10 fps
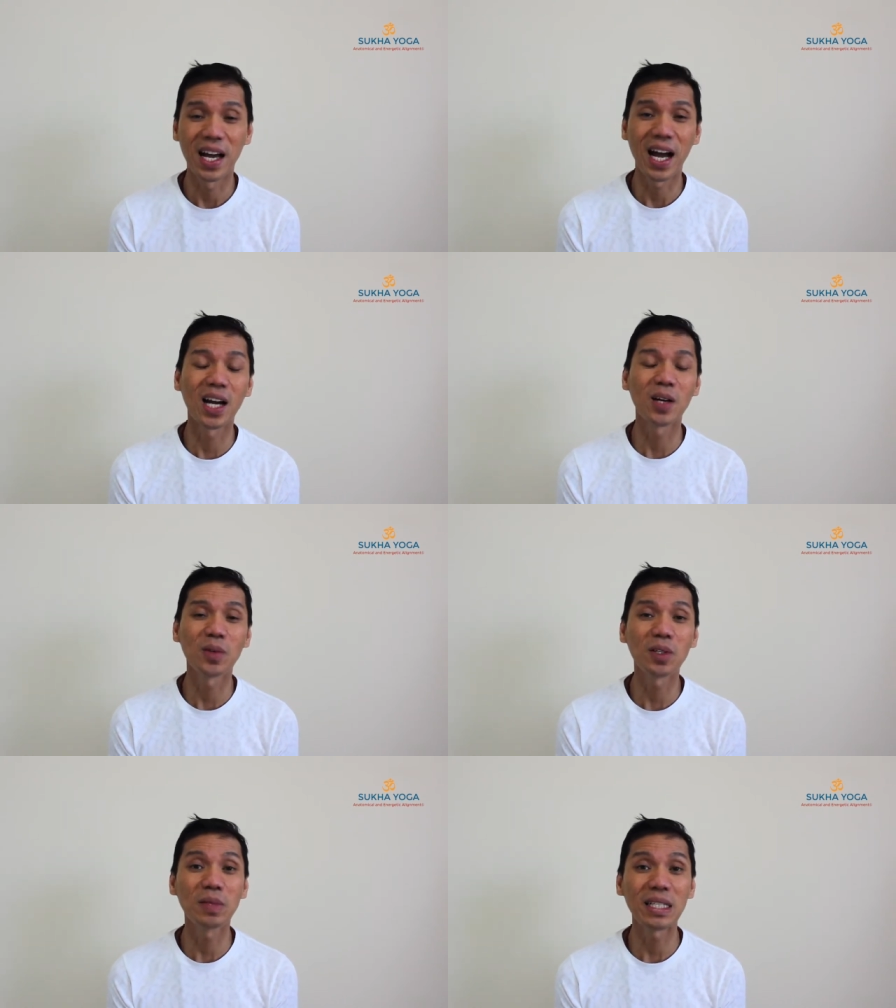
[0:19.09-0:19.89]
I
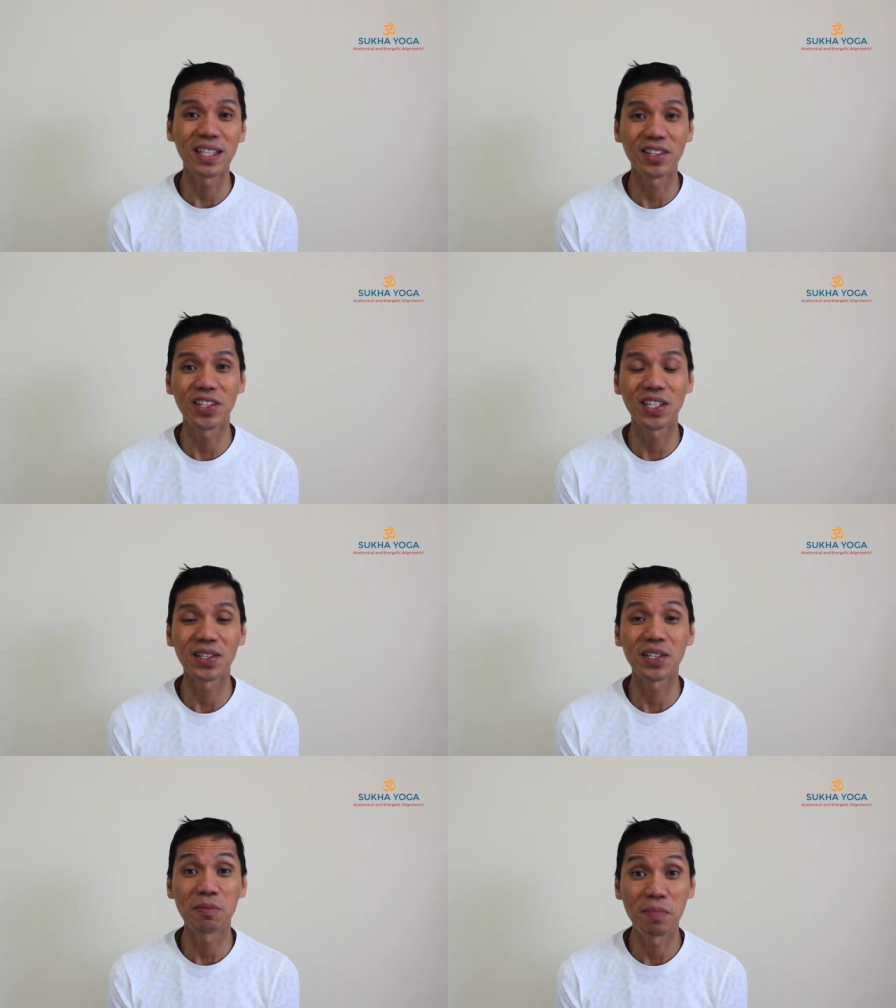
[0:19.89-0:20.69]
will be teaching
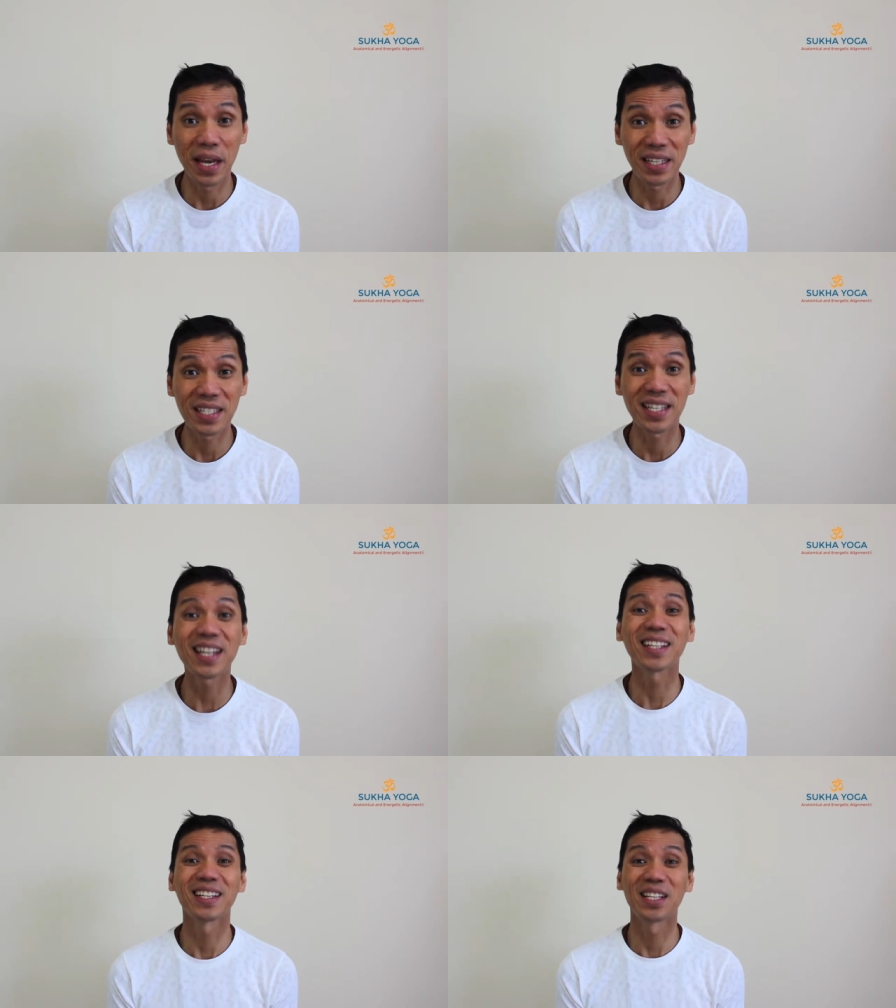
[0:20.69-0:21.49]
you the
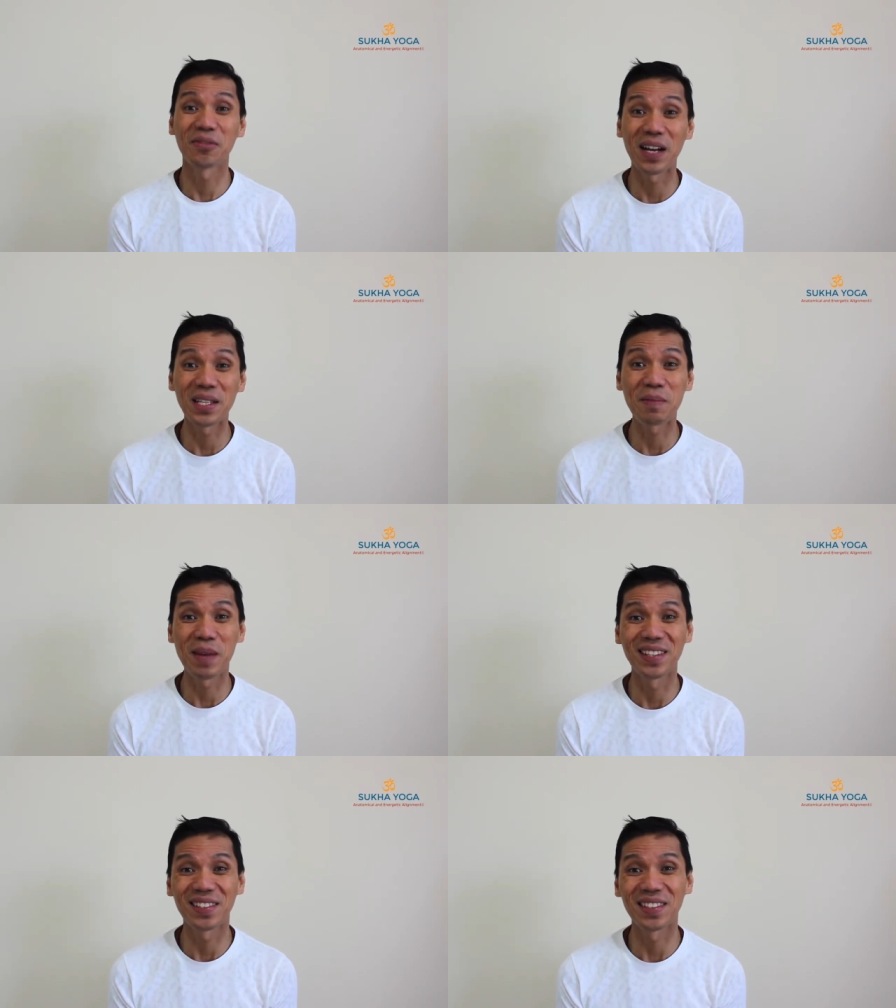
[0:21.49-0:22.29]
basic and the
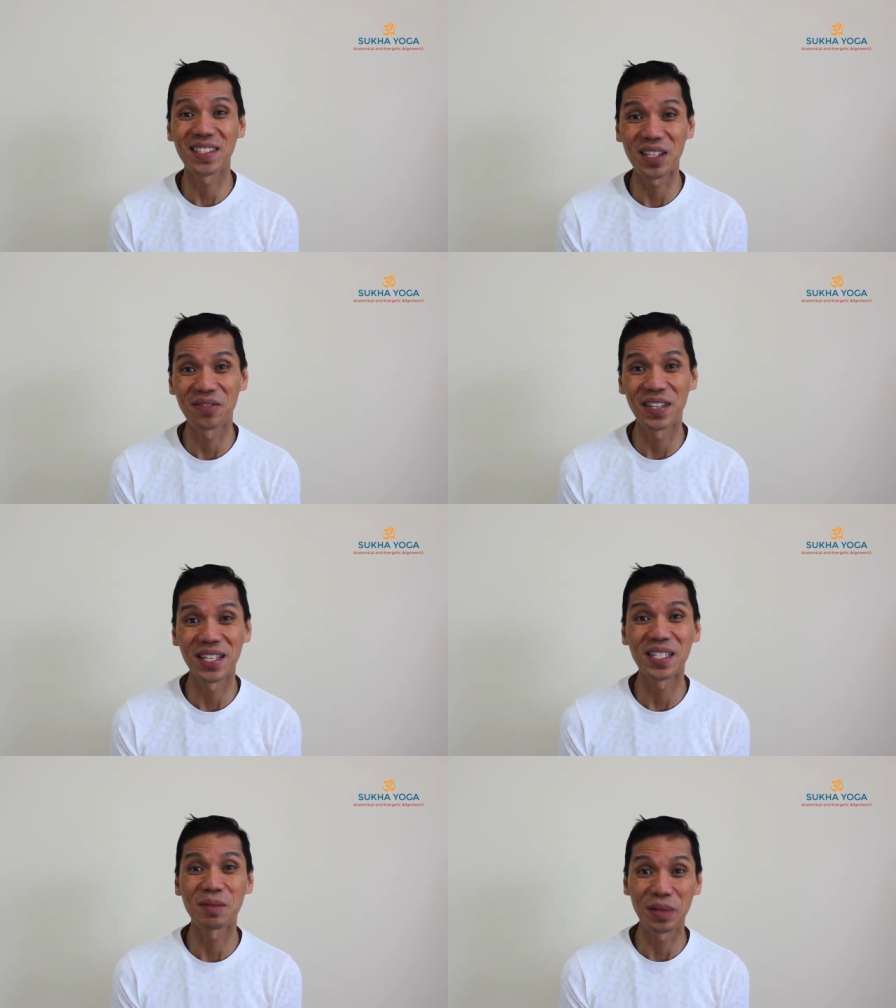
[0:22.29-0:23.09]
fundamentals of
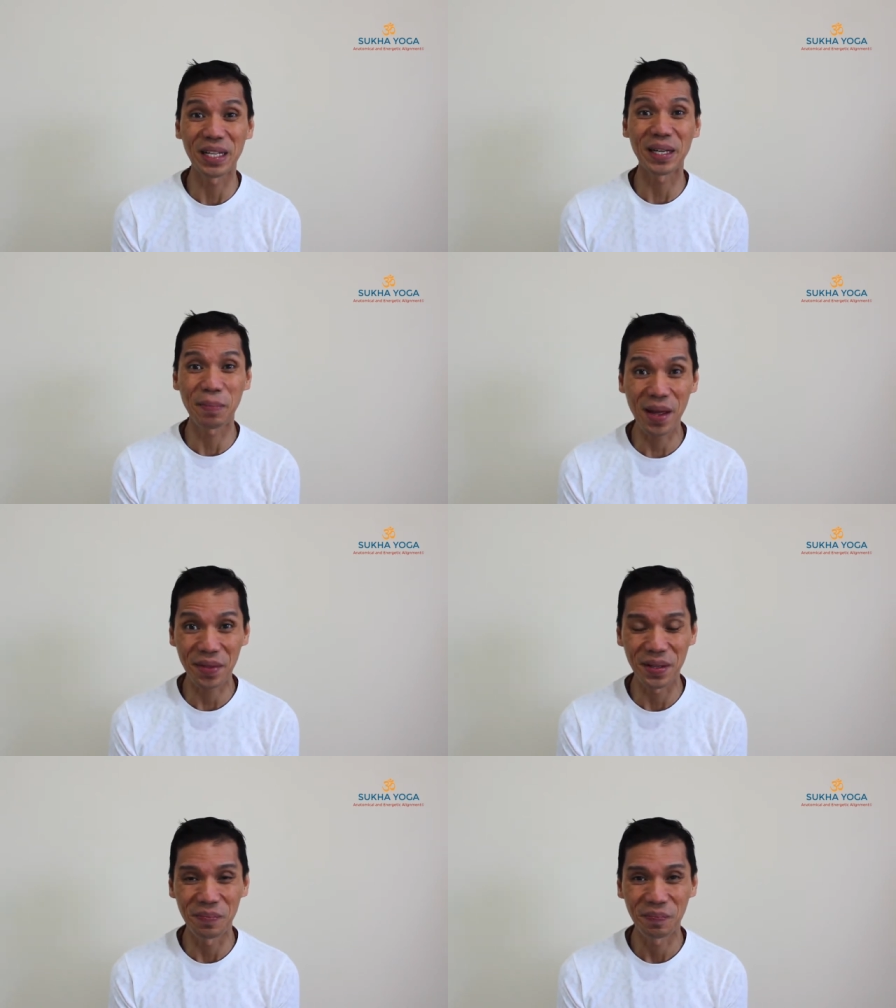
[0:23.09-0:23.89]
this breathing
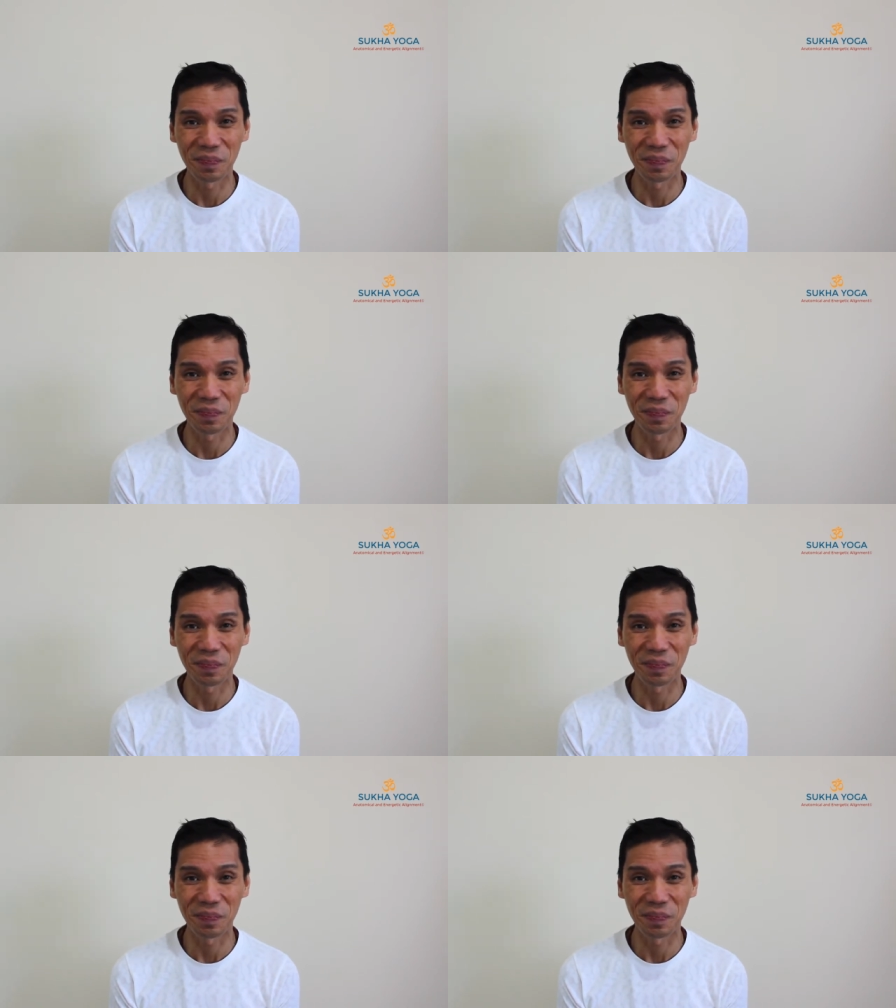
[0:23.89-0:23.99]
method.